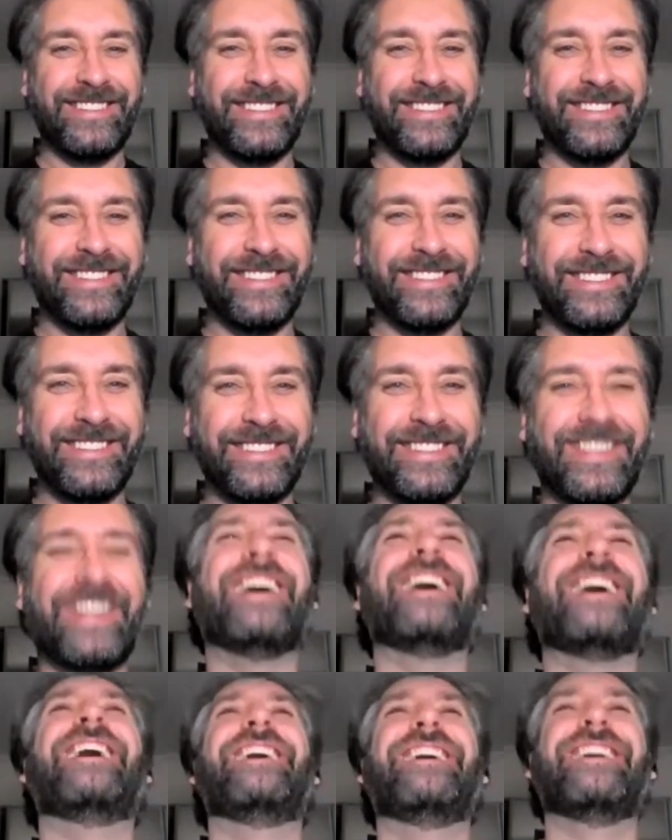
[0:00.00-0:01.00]

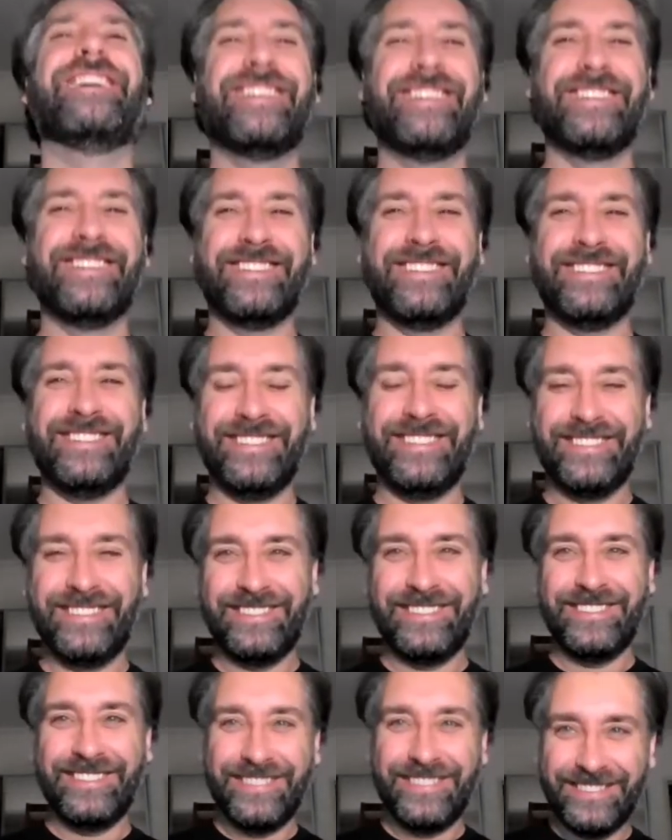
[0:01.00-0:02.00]

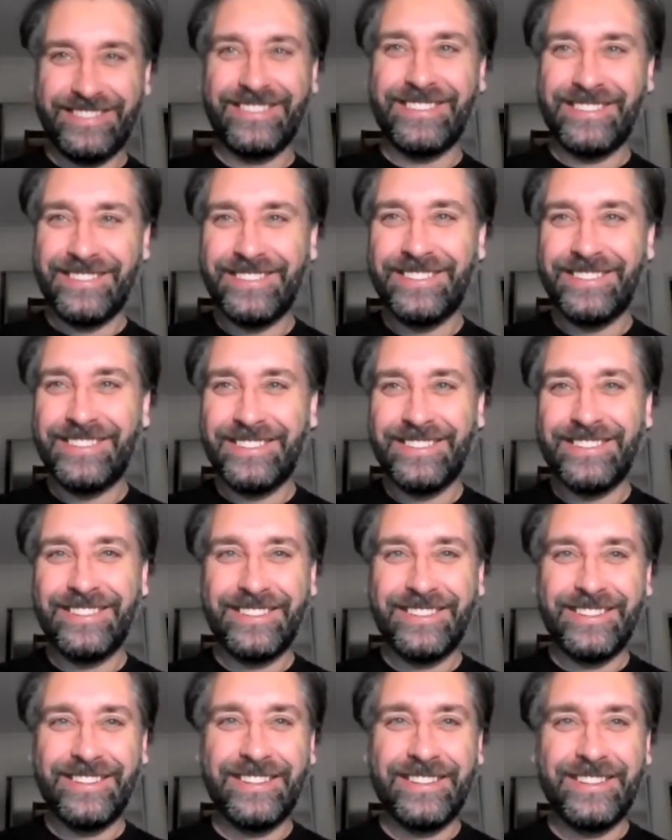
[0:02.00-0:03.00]

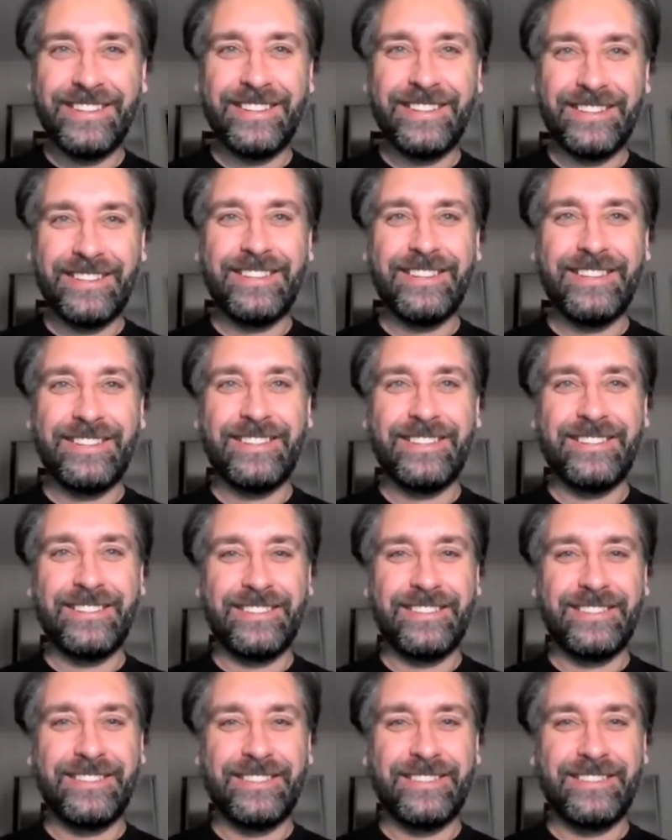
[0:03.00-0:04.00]

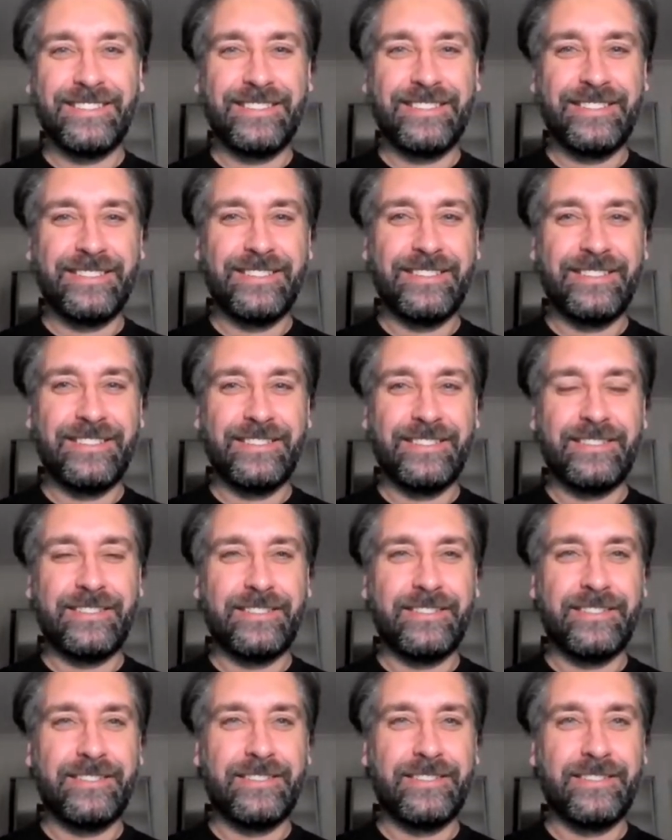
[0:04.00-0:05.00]

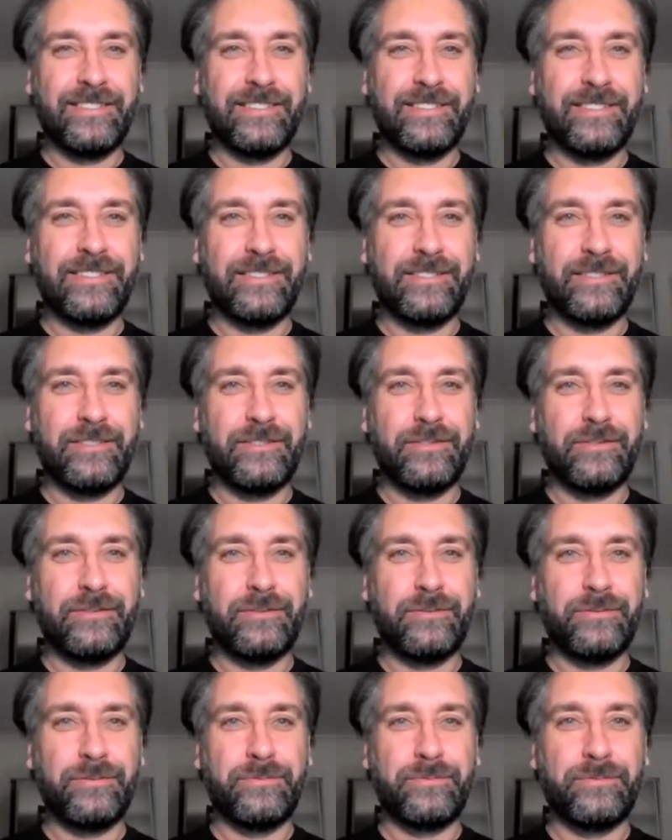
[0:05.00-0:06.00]

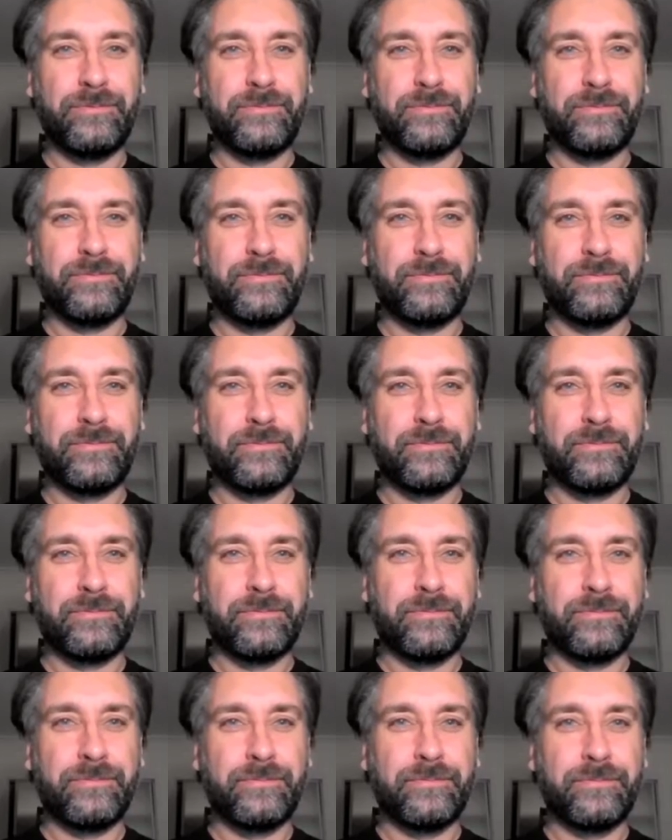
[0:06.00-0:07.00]
(silent)